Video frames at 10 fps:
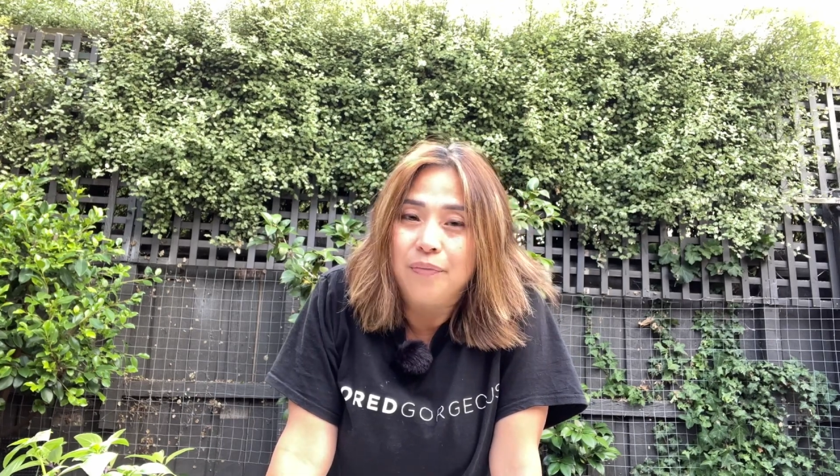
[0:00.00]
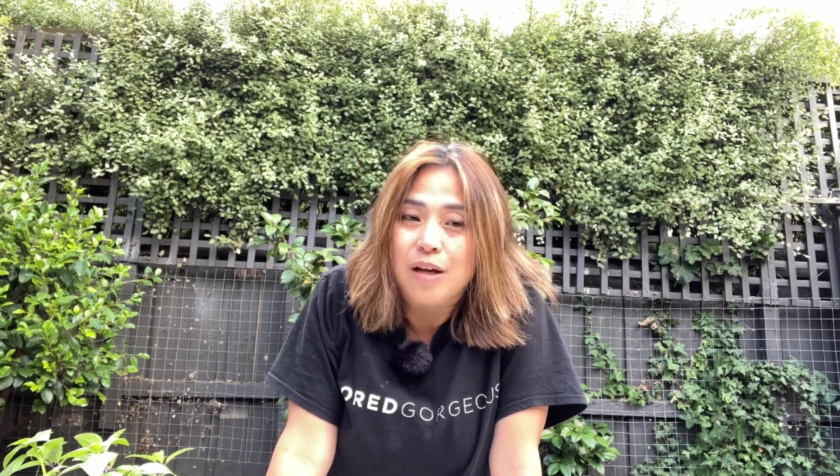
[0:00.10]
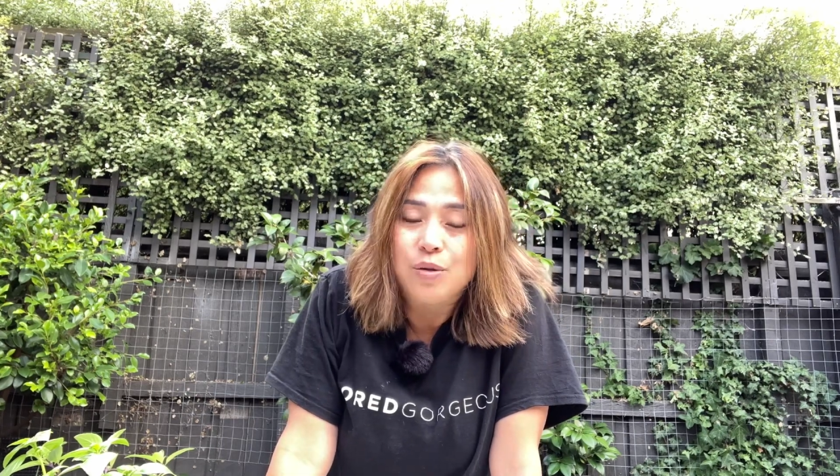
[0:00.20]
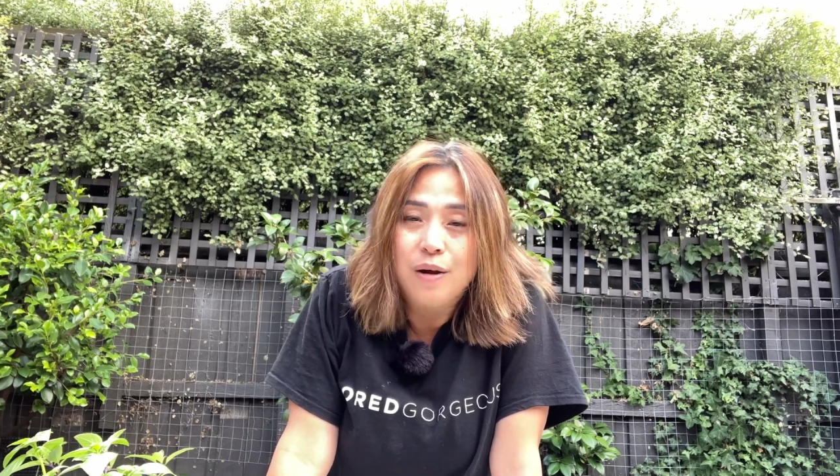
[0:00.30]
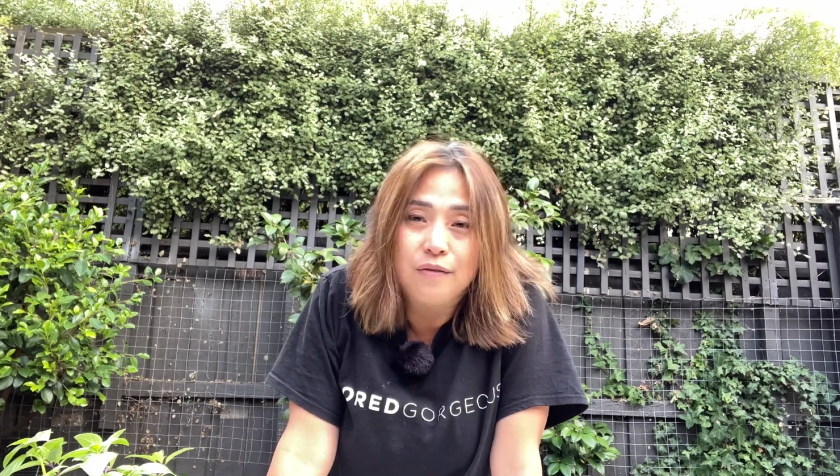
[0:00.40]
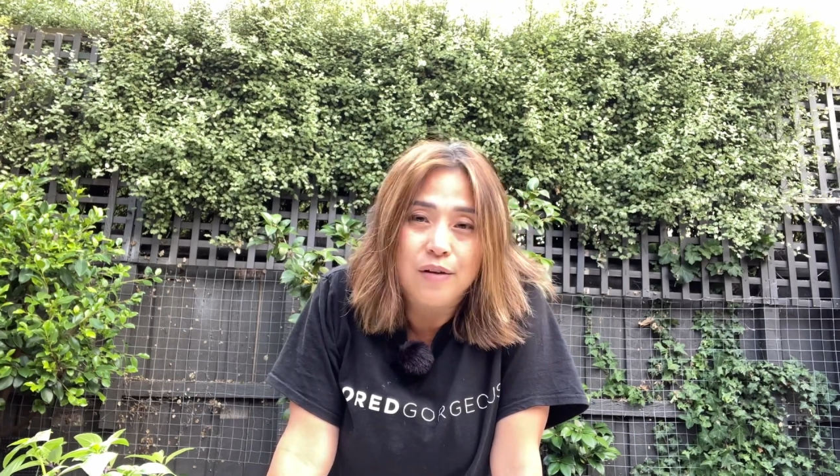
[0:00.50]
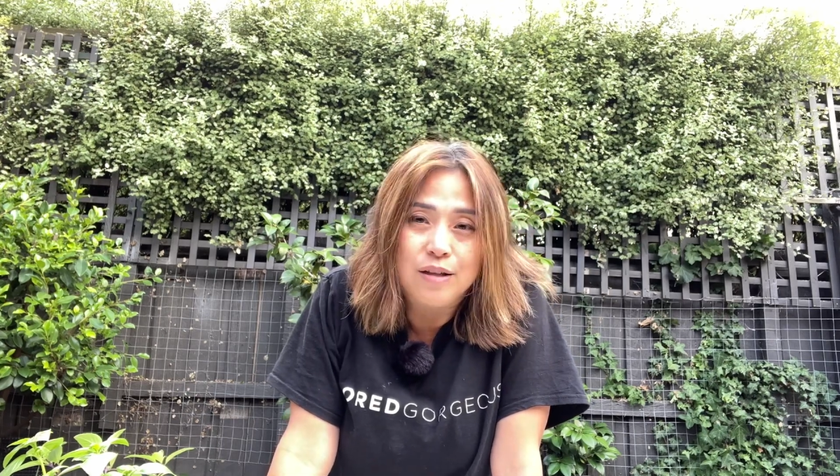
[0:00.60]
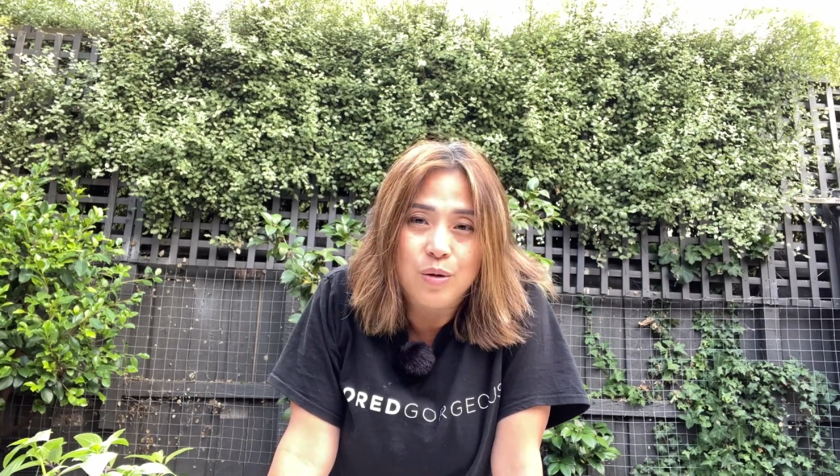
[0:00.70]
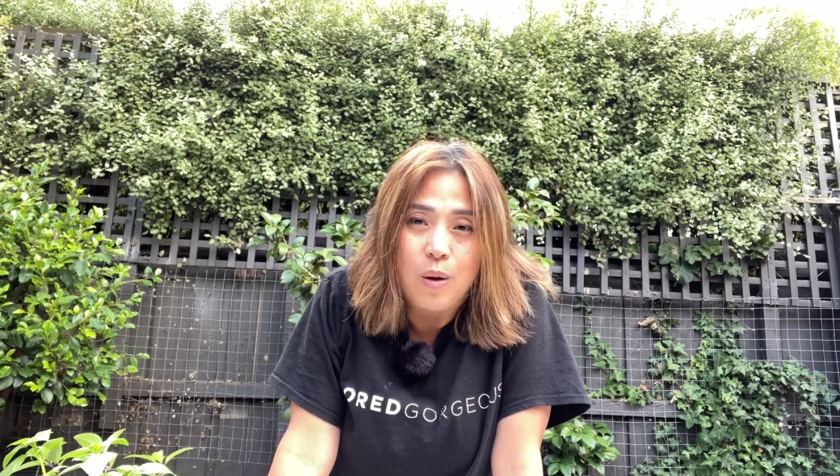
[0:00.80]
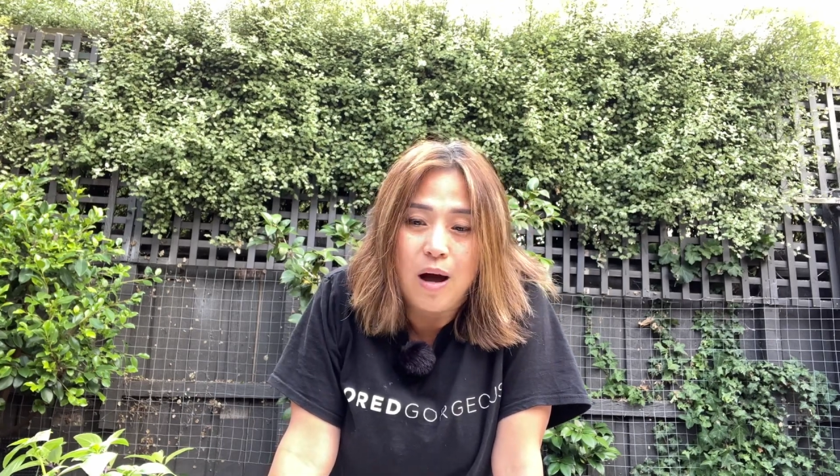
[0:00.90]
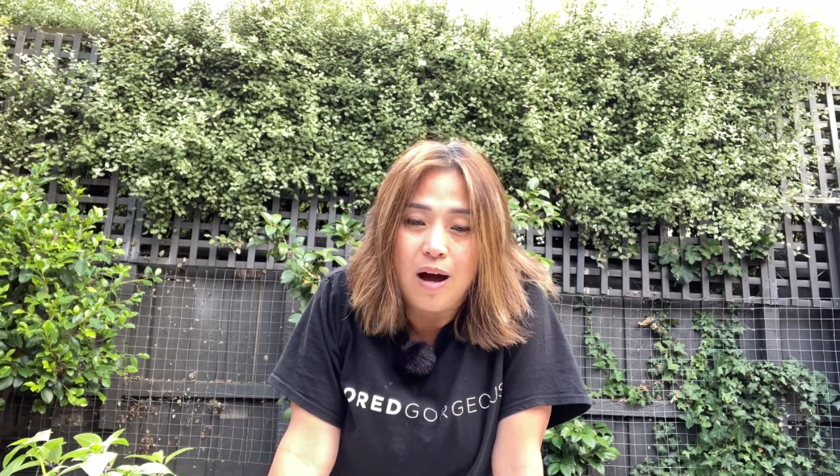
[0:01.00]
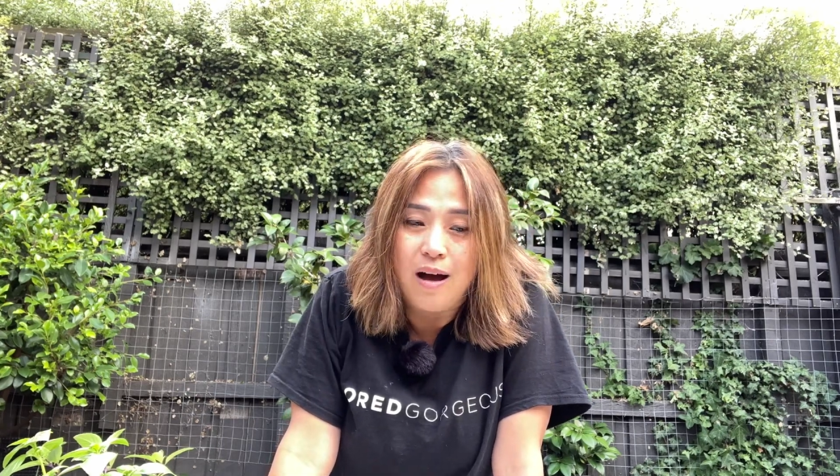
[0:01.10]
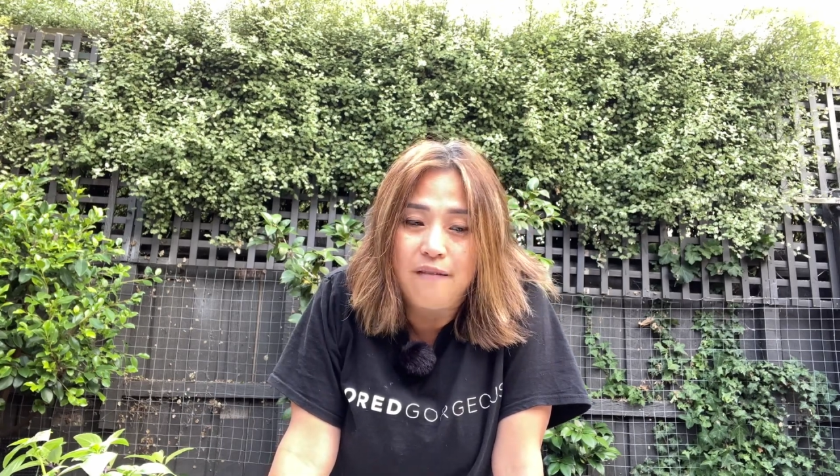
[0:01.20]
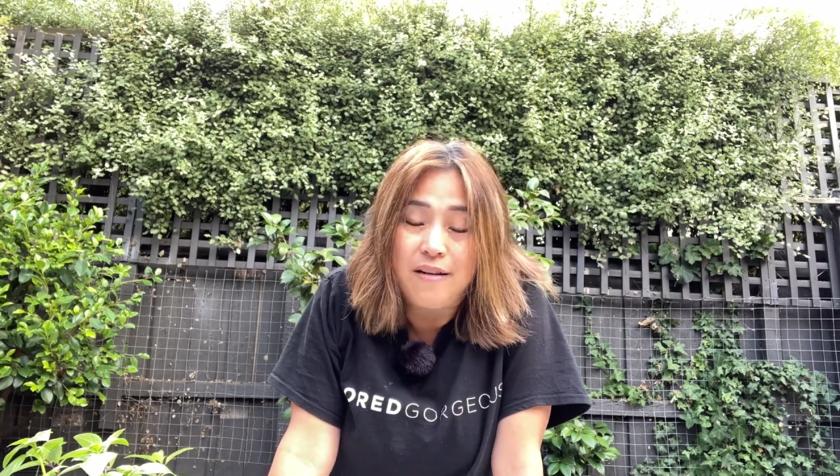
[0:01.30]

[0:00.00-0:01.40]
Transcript: I do have friends who are